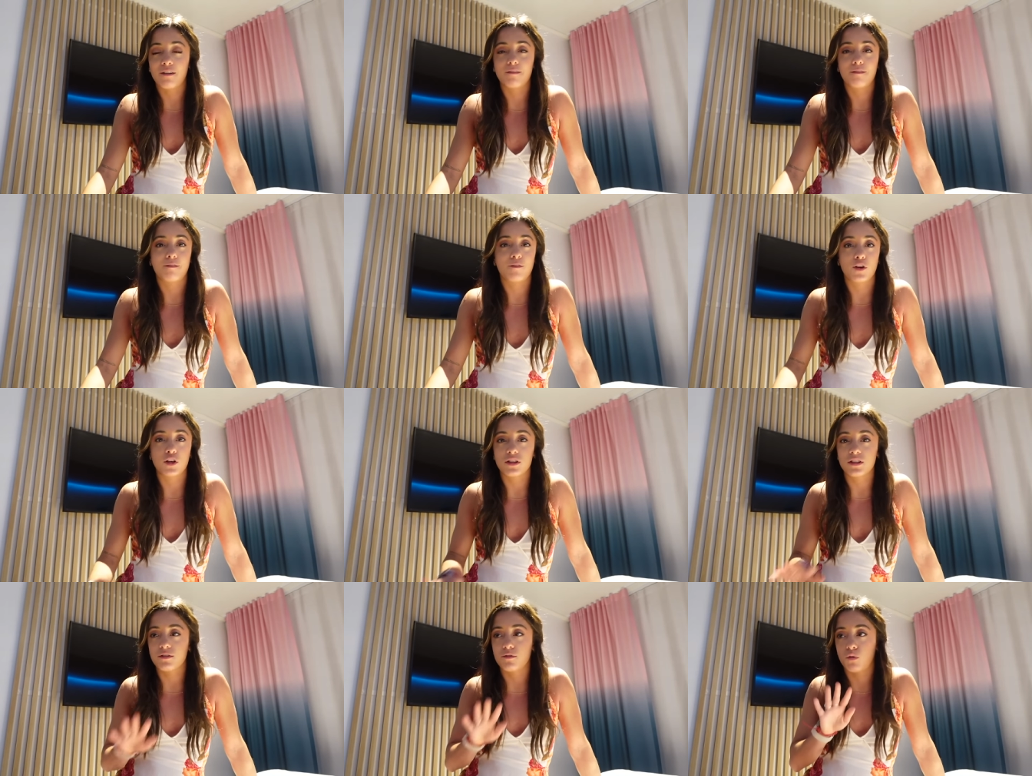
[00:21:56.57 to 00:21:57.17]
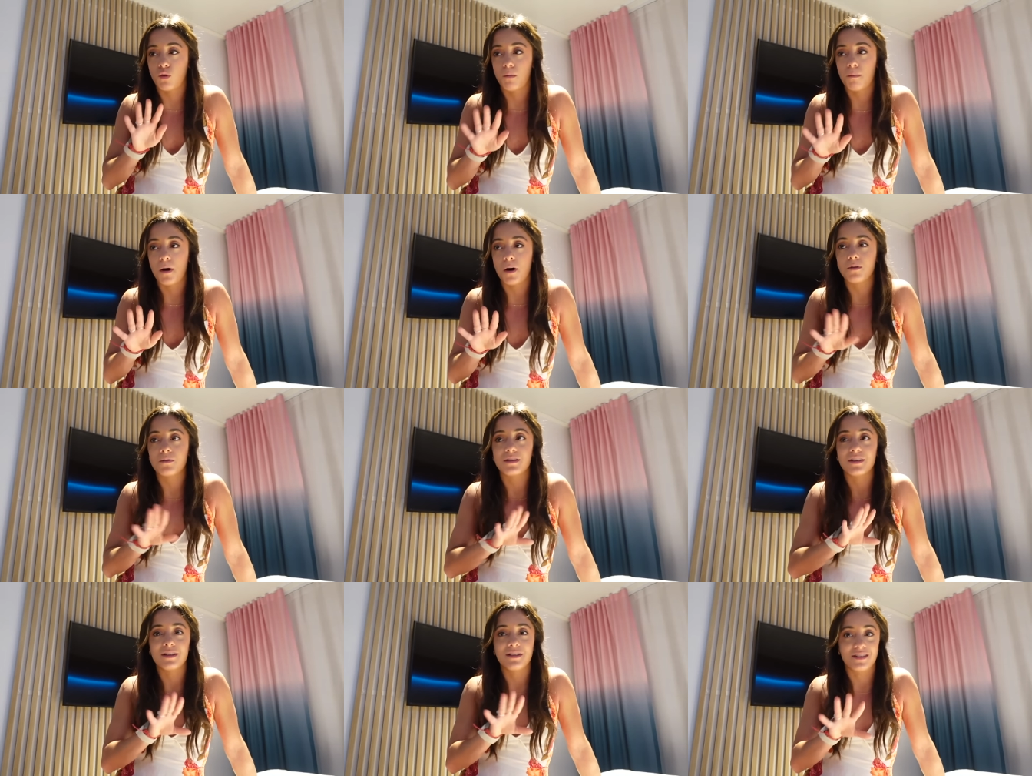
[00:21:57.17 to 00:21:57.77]
First and
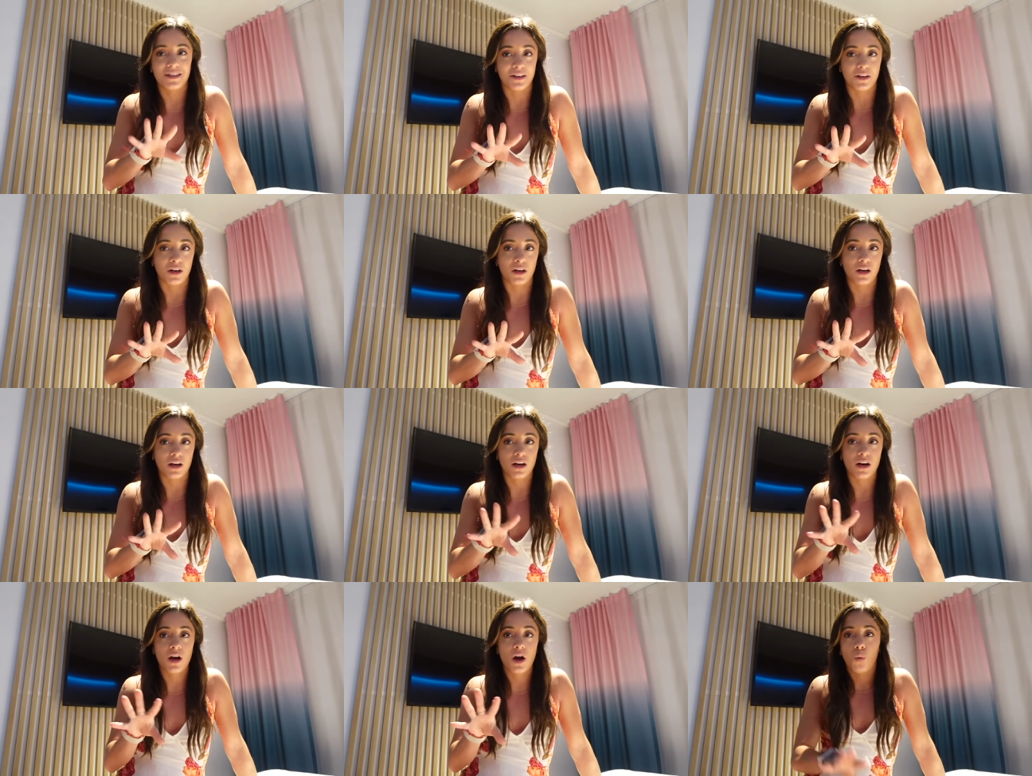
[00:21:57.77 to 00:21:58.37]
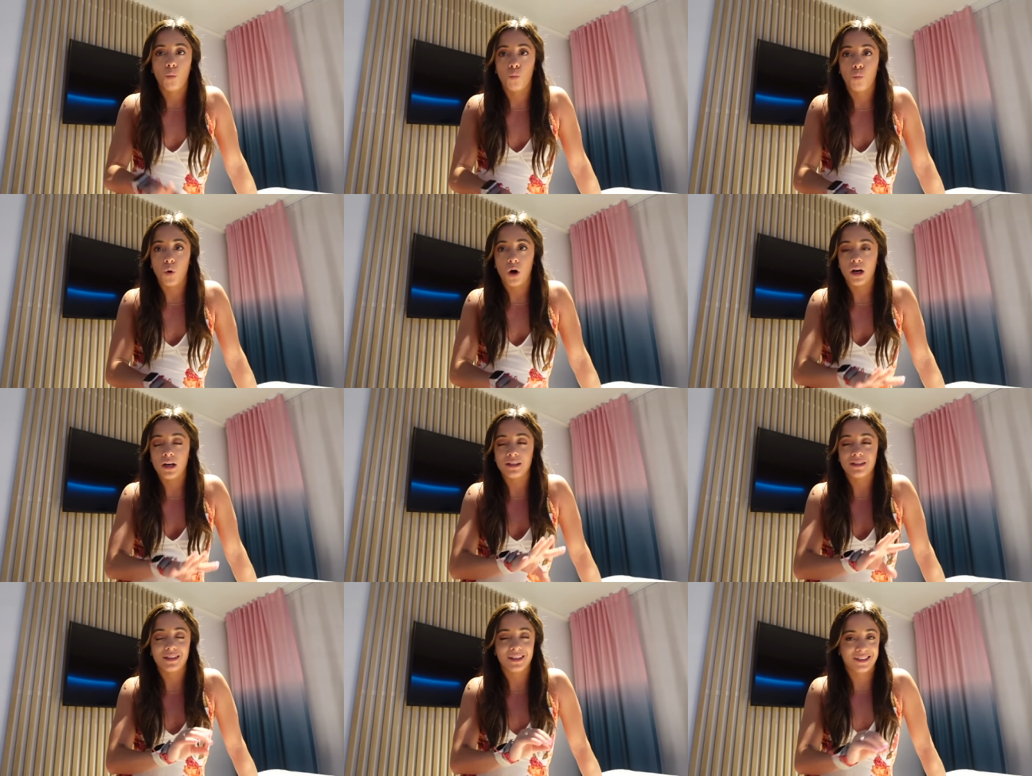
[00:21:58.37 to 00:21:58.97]
foremost, dinner
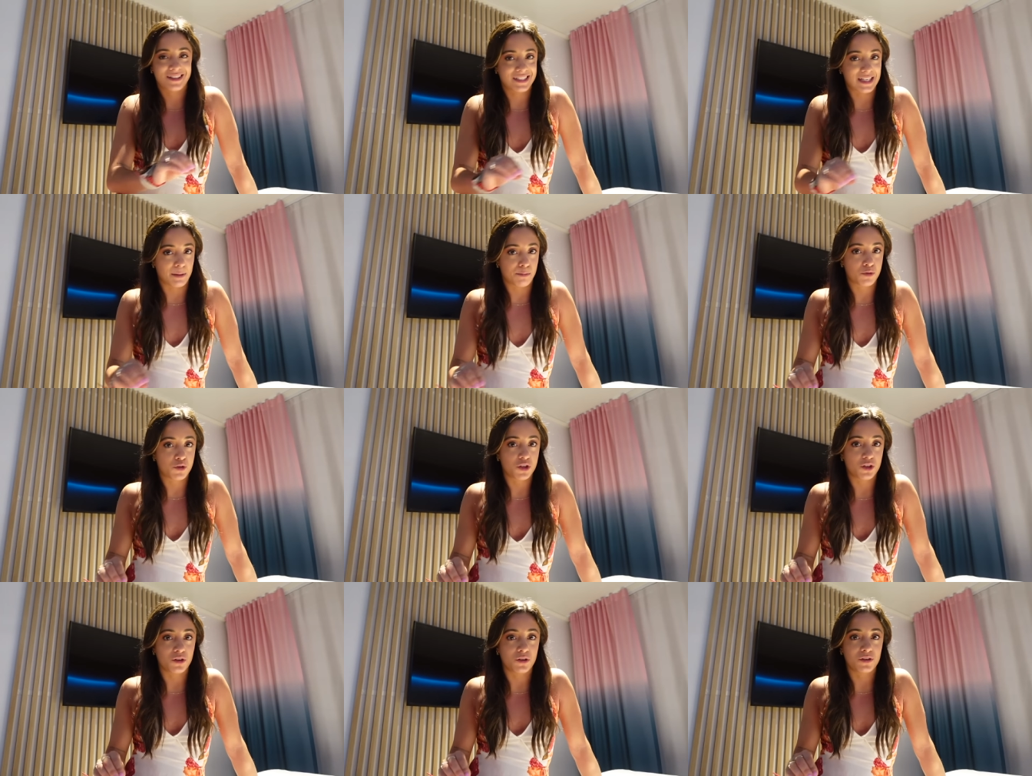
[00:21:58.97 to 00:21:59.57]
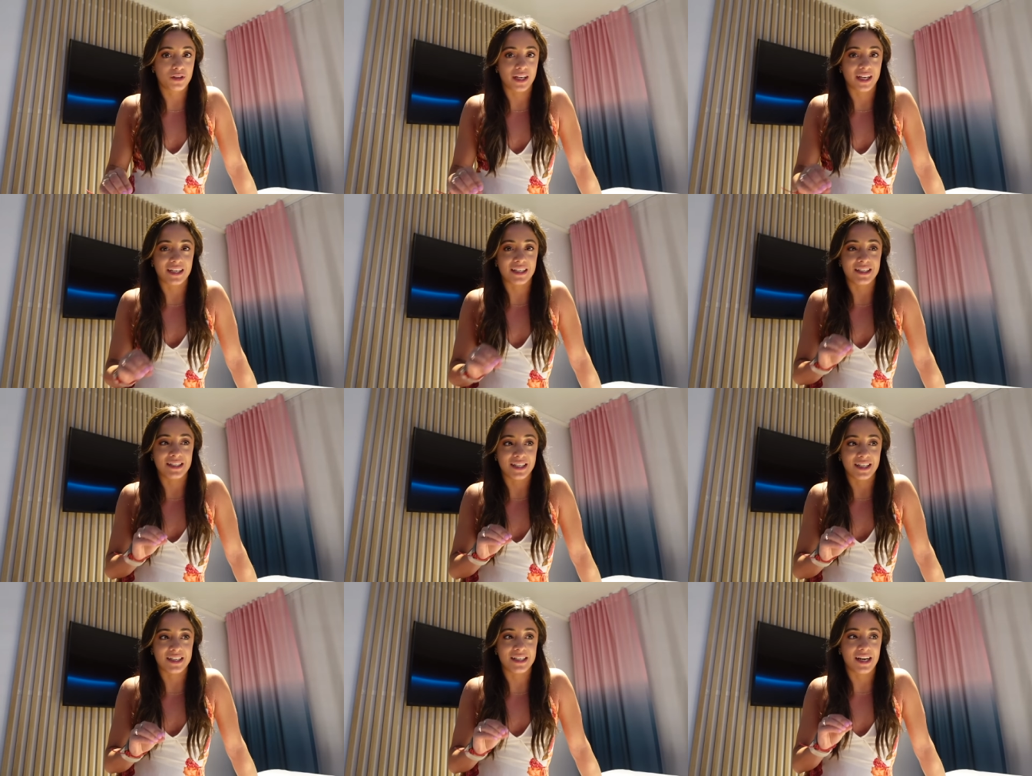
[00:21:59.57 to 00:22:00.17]
was exceptional, like
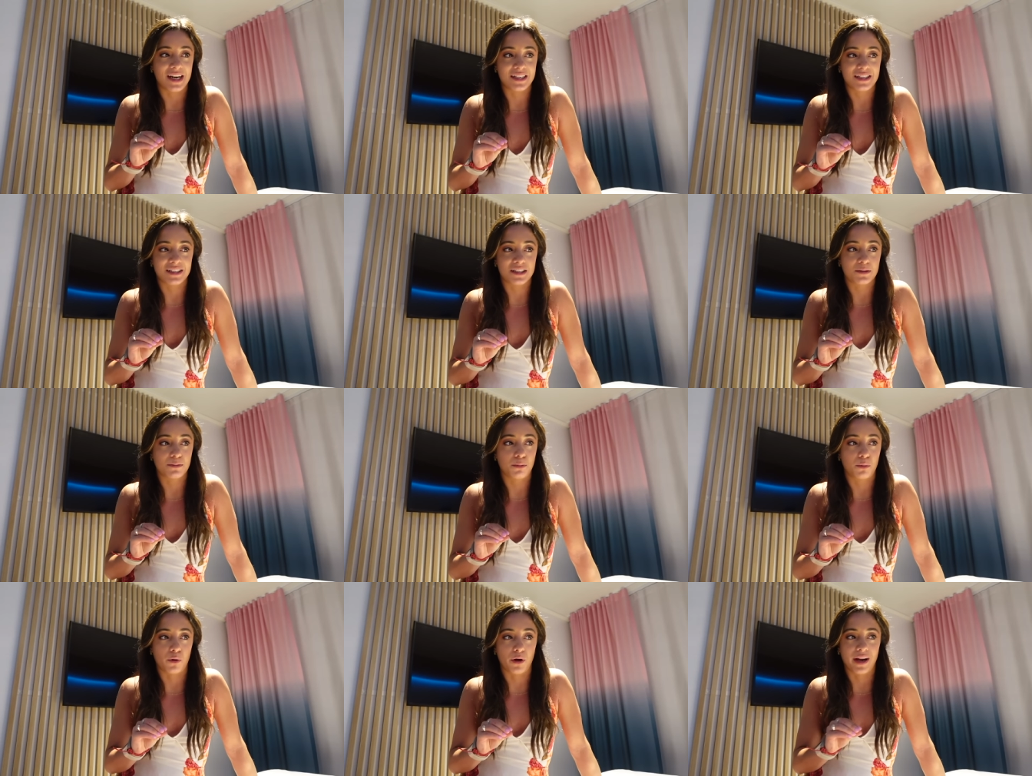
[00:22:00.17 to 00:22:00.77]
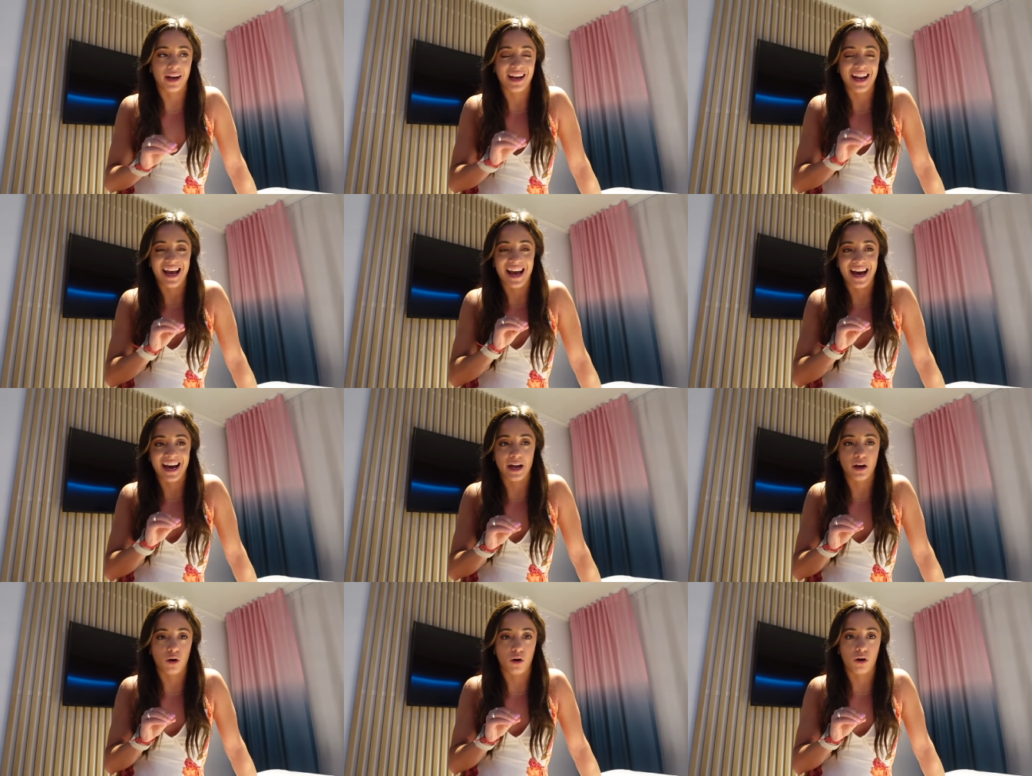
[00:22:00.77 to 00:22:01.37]
did not disappoint
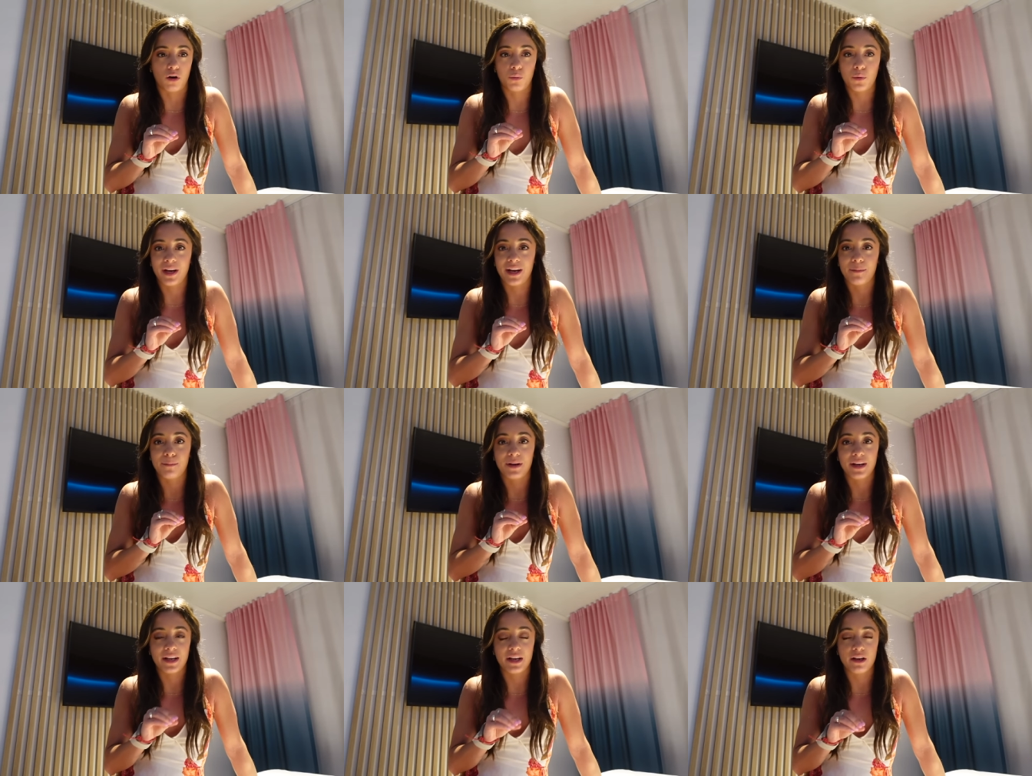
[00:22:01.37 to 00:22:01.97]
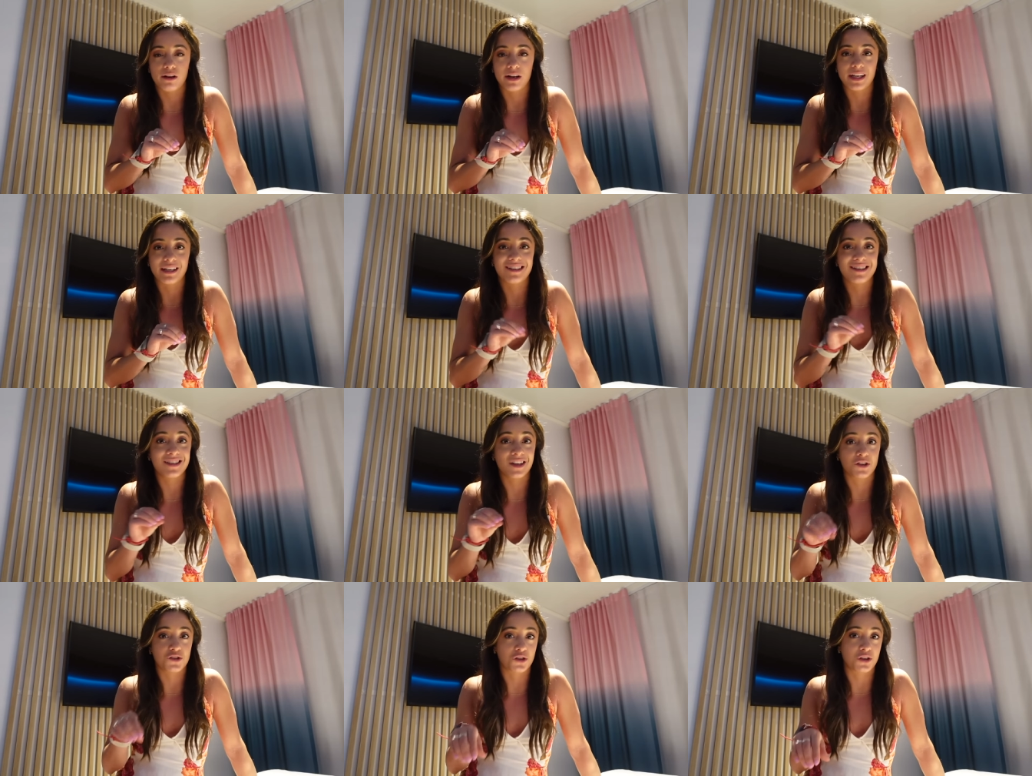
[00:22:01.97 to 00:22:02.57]
at all. We had been hearing
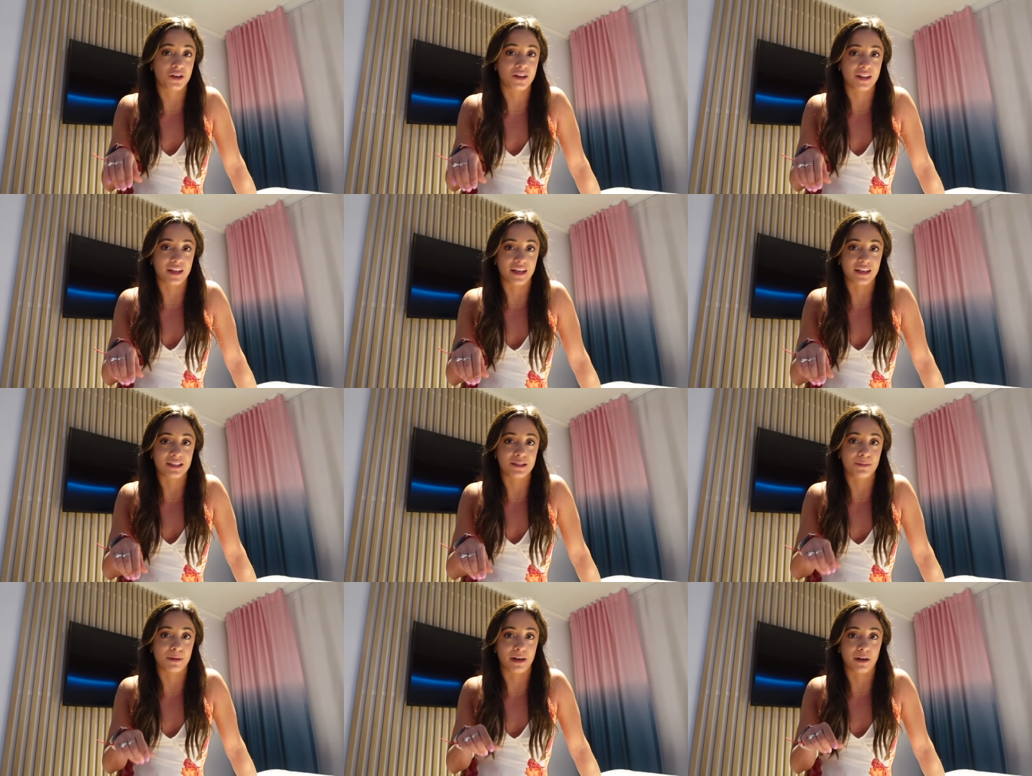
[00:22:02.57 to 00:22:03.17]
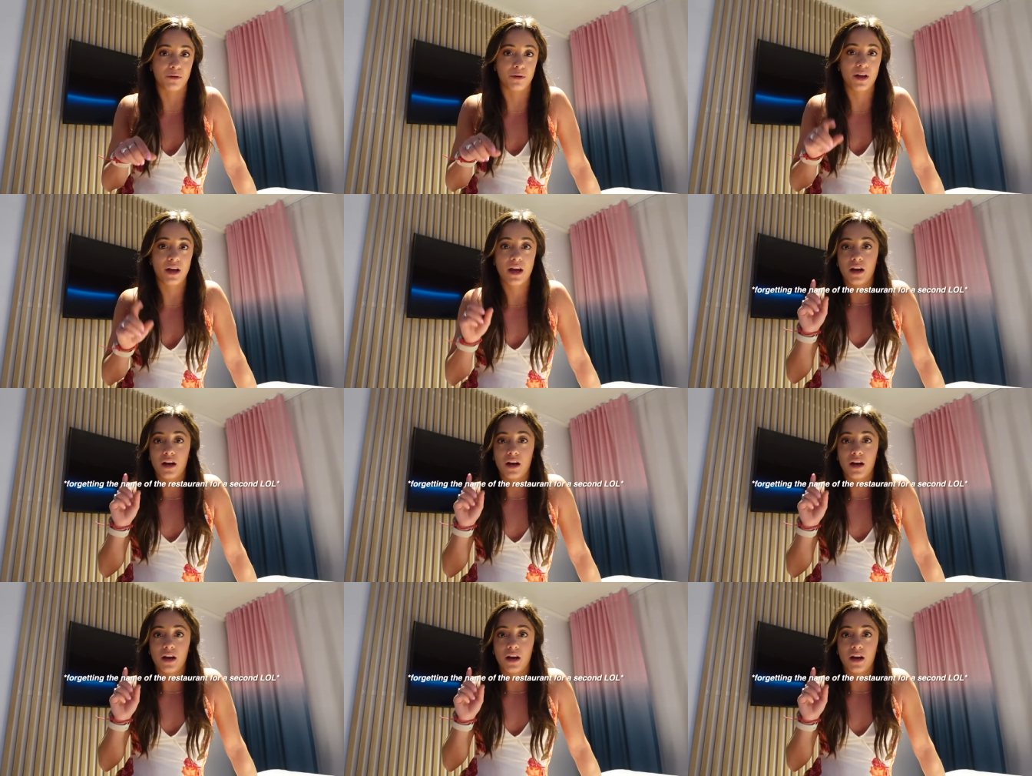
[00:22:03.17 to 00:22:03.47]
such good things about